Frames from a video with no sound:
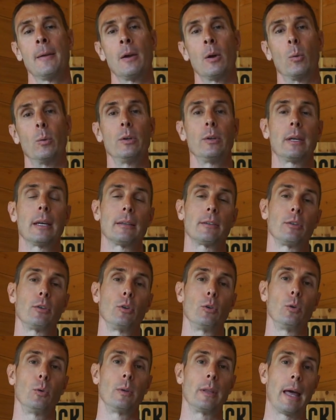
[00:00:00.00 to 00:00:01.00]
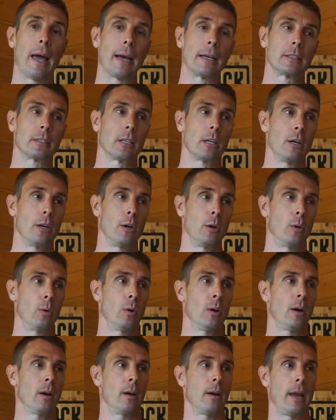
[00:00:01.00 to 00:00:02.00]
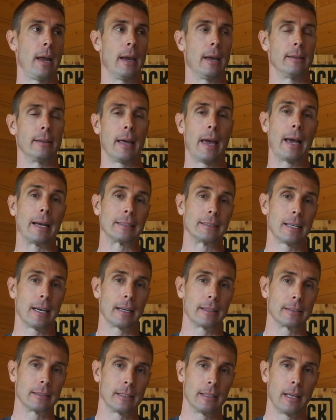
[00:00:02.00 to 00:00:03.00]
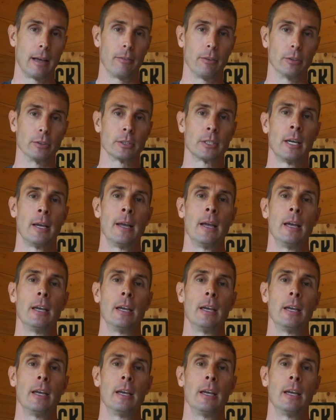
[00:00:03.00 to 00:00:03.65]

When you get to the XO and the XX levels,